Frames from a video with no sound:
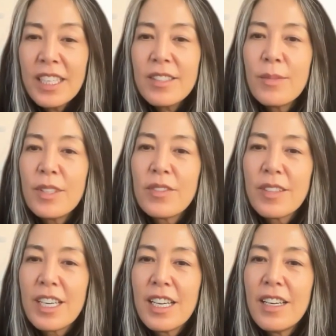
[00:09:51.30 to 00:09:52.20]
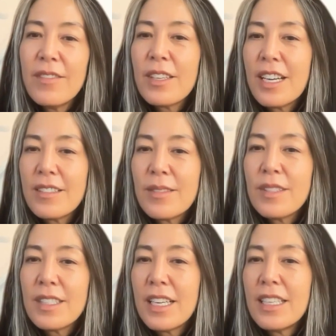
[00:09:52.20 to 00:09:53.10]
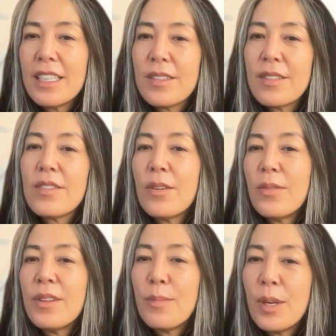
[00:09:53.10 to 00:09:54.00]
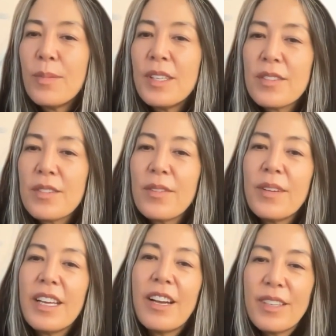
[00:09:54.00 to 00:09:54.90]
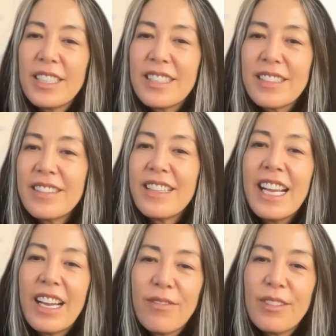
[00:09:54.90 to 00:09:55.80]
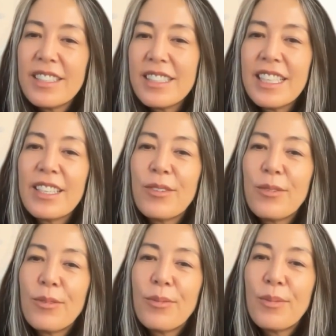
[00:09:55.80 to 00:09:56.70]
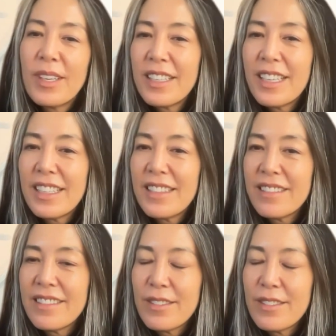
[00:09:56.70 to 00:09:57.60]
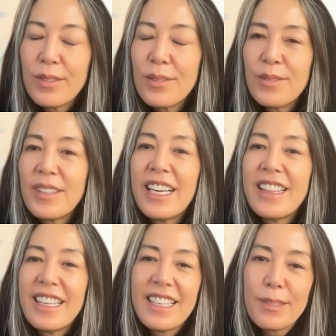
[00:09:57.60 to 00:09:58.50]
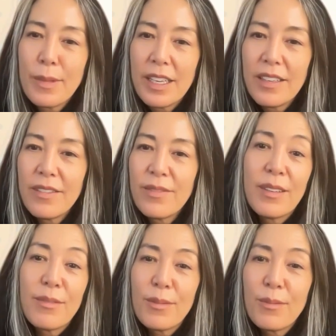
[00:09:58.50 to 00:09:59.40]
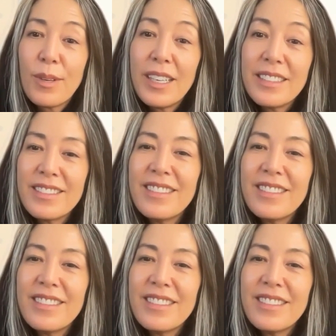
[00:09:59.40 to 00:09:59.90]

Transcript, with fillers: so much of a co- of costume designing is so in the moment. So every, every single one I do, I think is my favorite one.